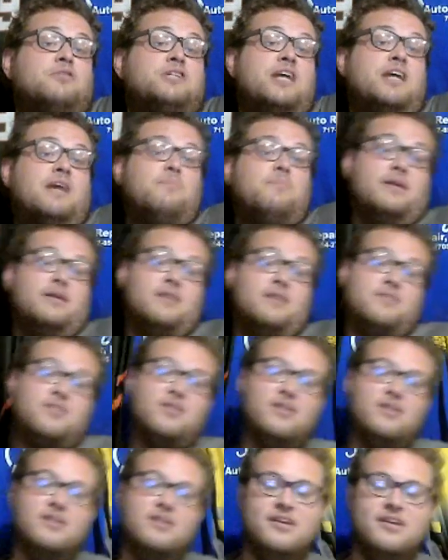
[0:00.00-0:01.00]
champions.
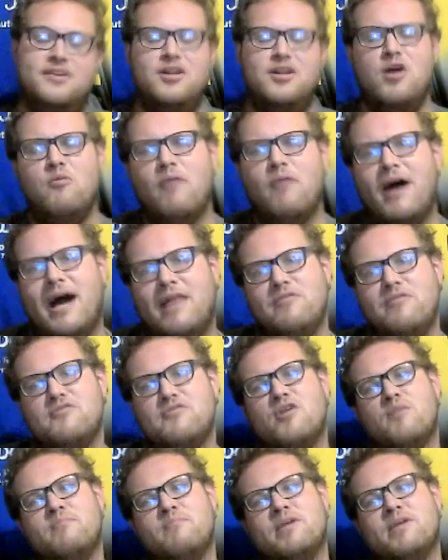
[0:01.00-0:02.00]
You know why
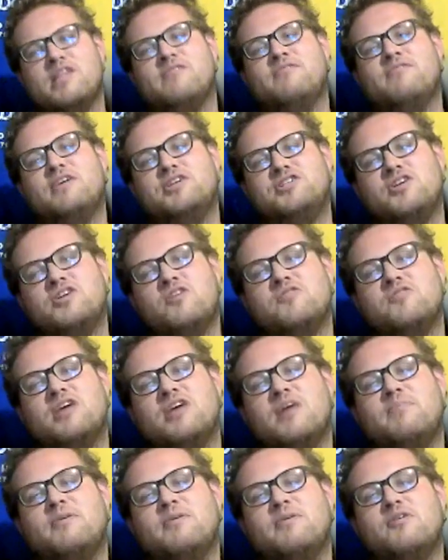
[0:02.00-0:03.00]
there's no Misfits
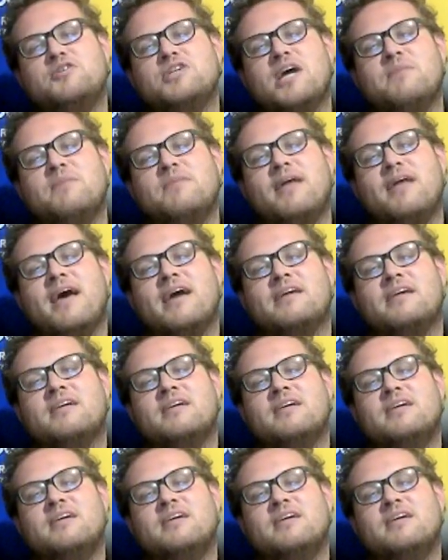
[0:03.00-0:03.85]
jersey up here, Jay Black?